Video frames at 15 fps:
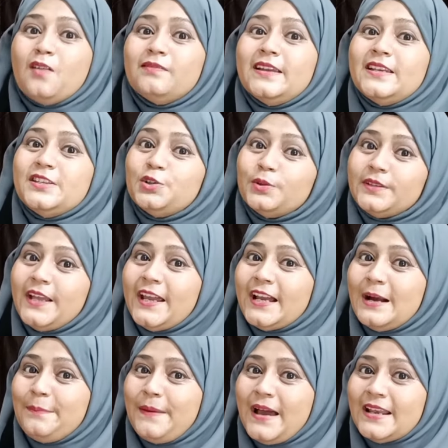When you take
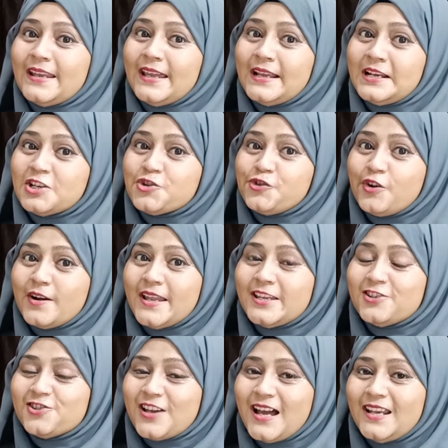up an English
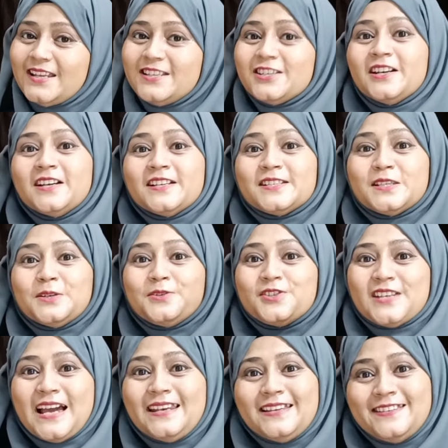learning challenge, so
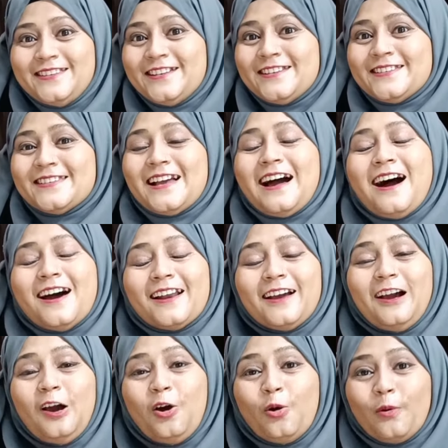challenges are
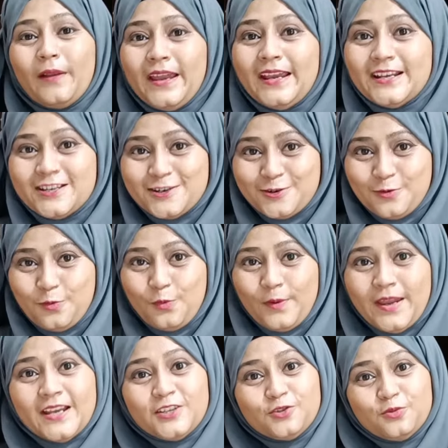great
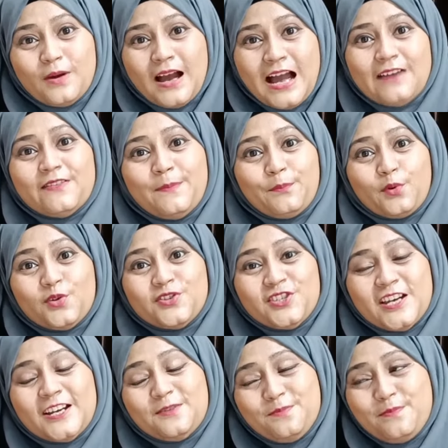way to have a
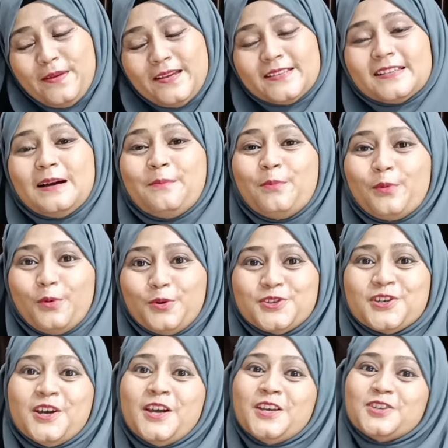project based
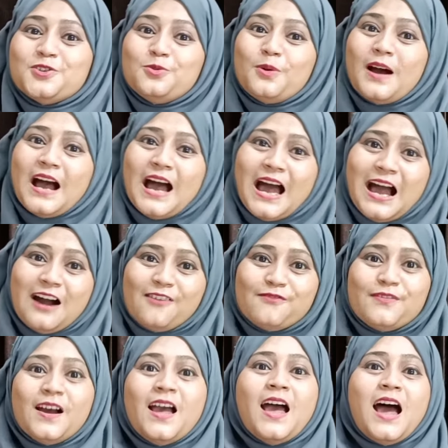approach, to
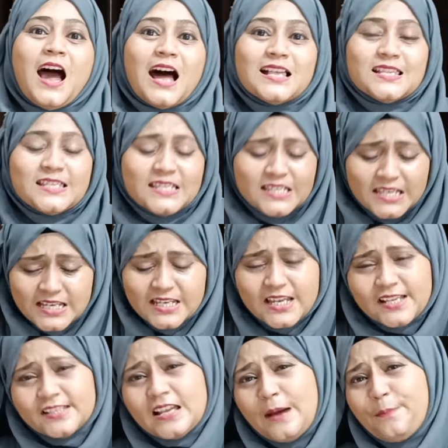have a
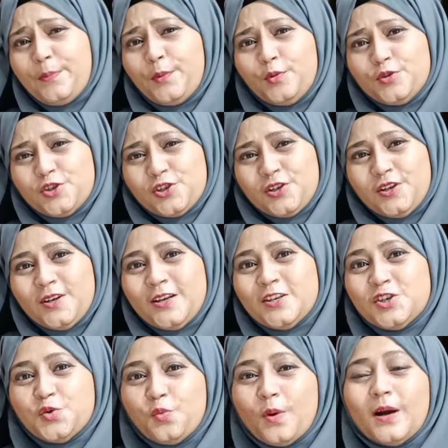serious approach
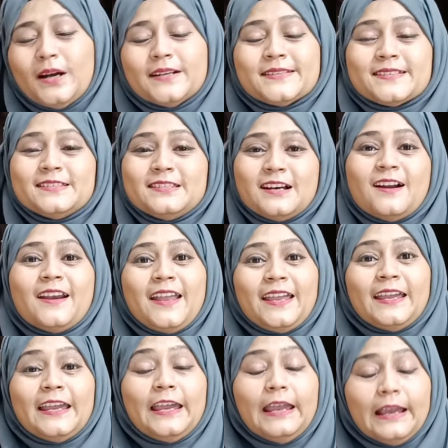towards
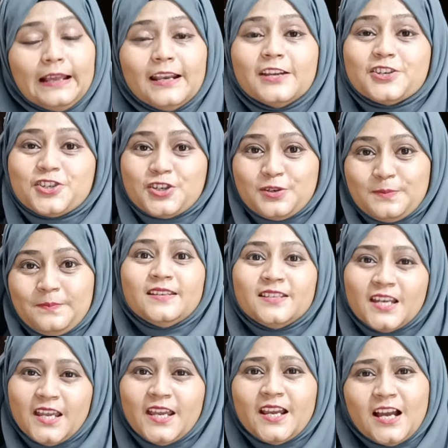learning English.
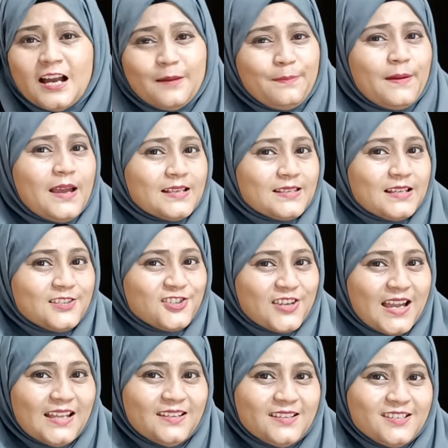Take up as a
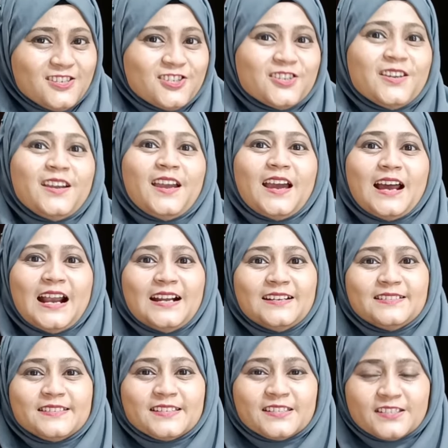challenge
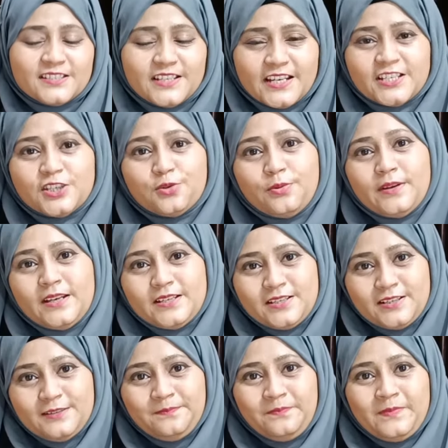and stick to
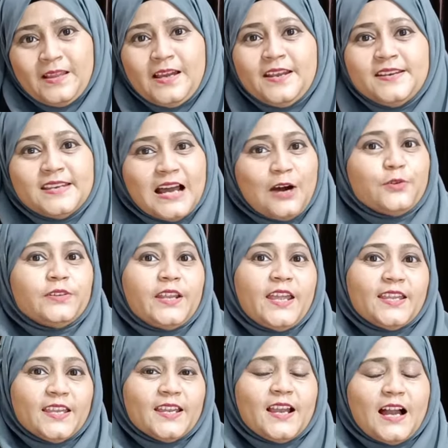it. Now
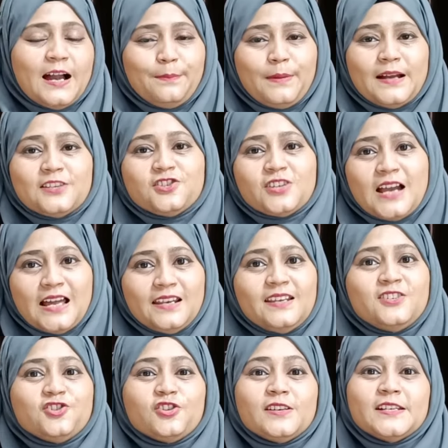taking up a
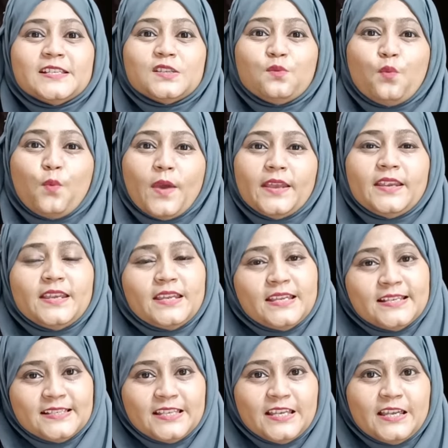challenge is very
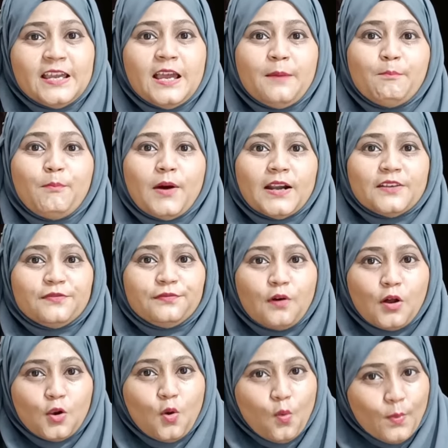easy, but
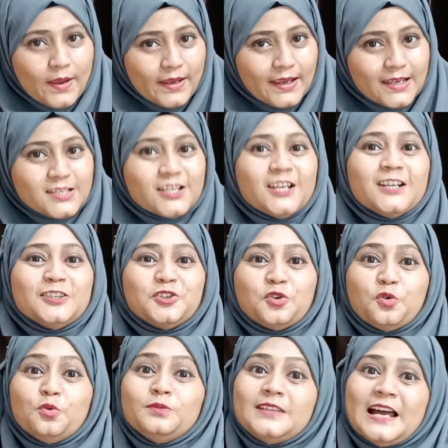following it
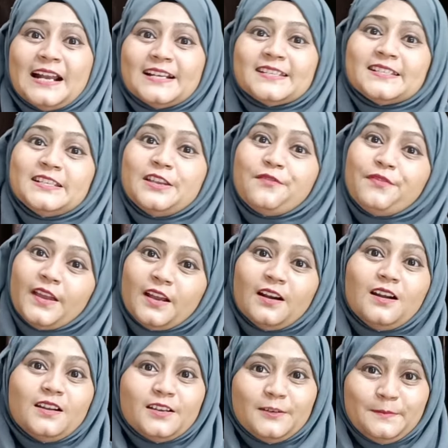through, that's
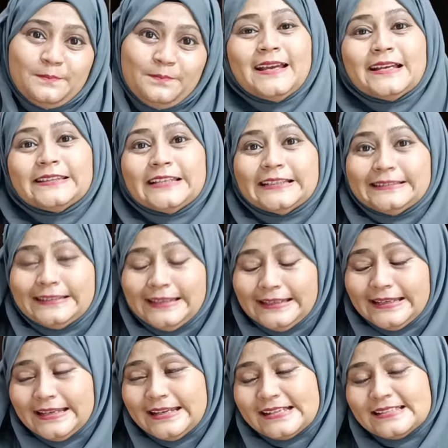difficult. The
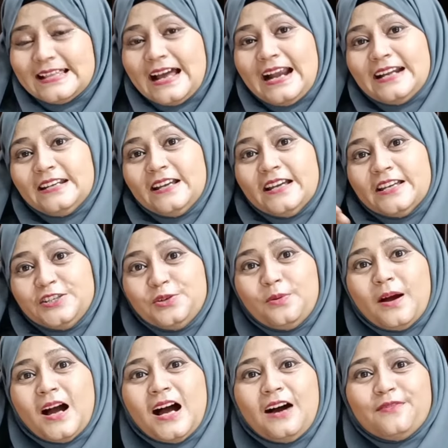thing is that
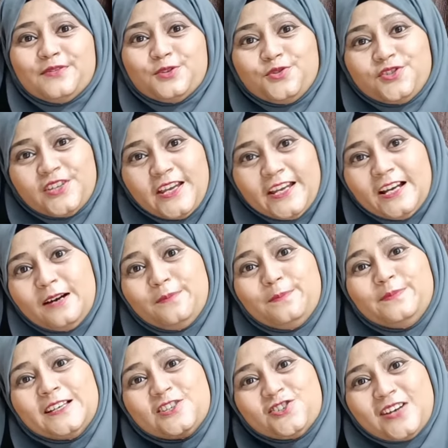you have to take up
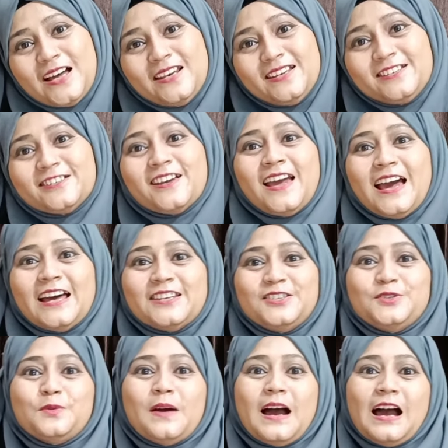the challenge and
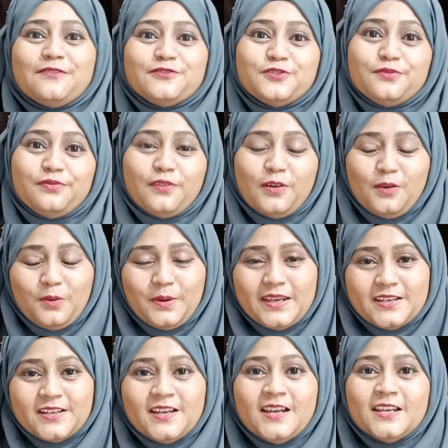you have to follow
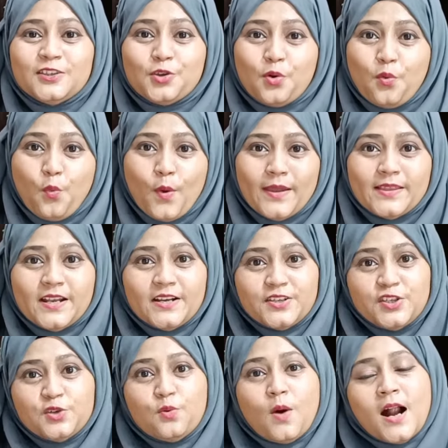it through, whether
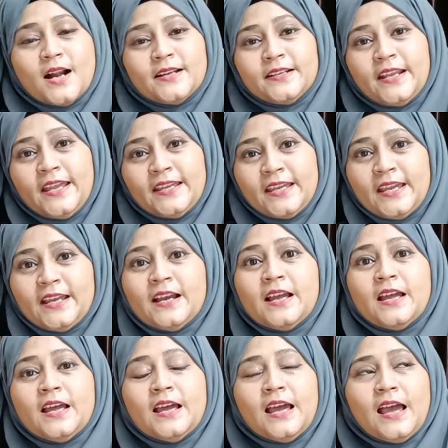you are taking
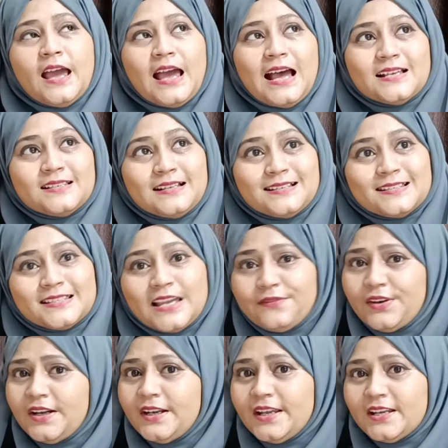as a
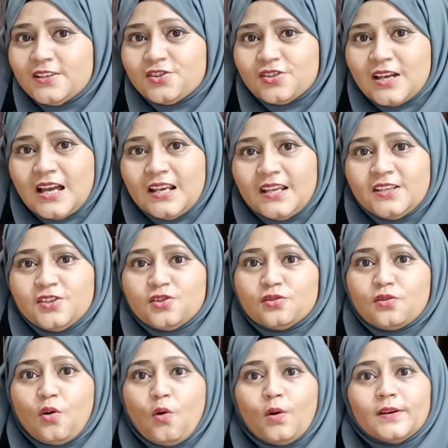7 days
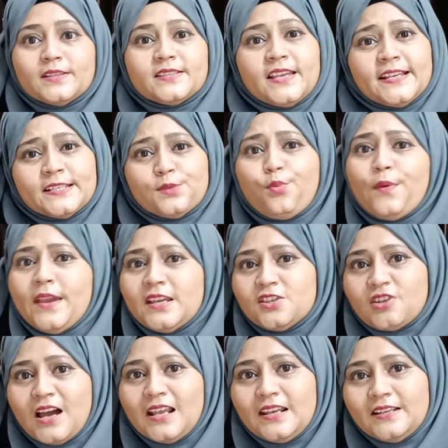challenge or a 6-week
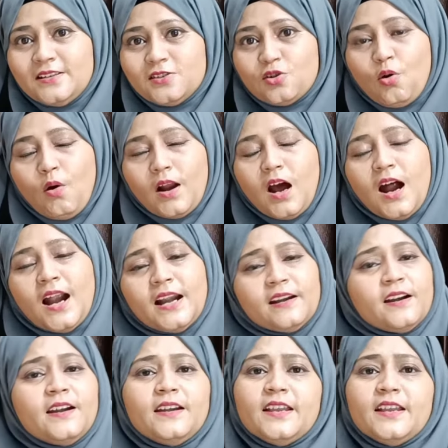challenge or a 100